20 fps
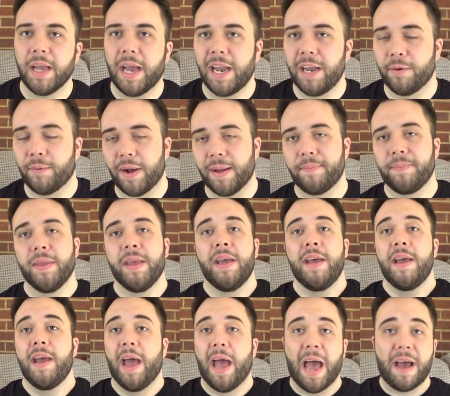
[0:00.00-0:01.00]
Anyway.
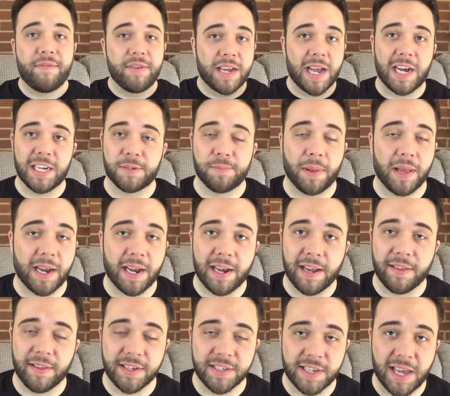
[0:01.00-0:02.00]
Have you guys played
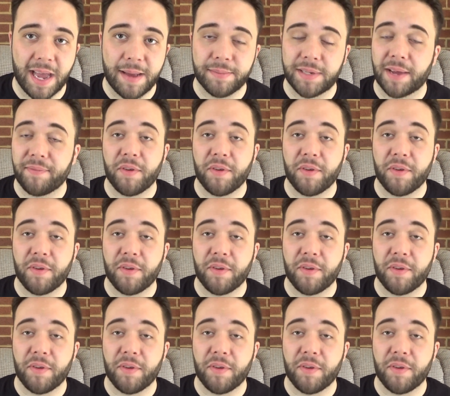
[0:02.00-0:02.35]
any of these games?